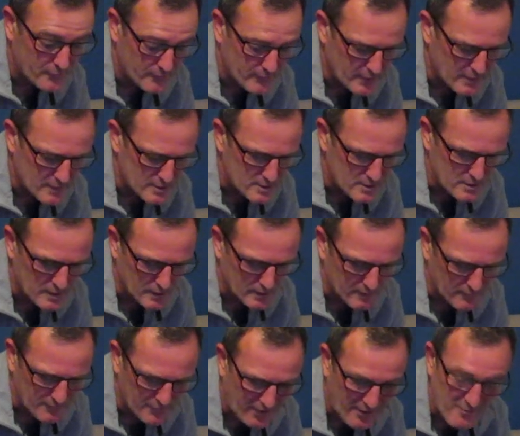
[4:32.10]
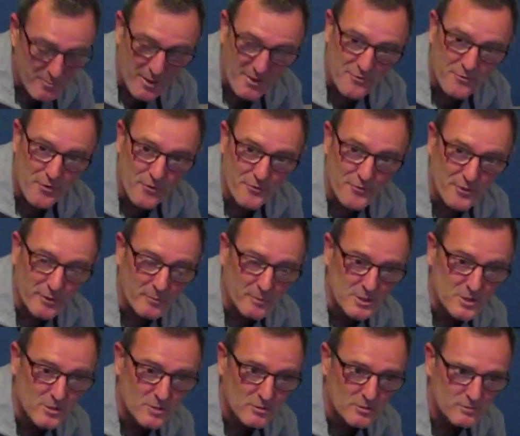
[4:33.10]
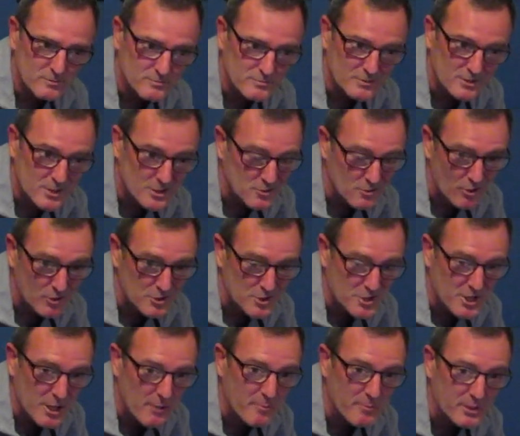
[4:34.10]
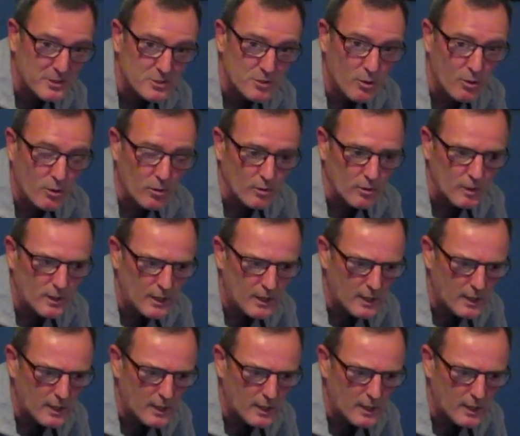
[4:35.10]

This 5x4 film is not cheap at all,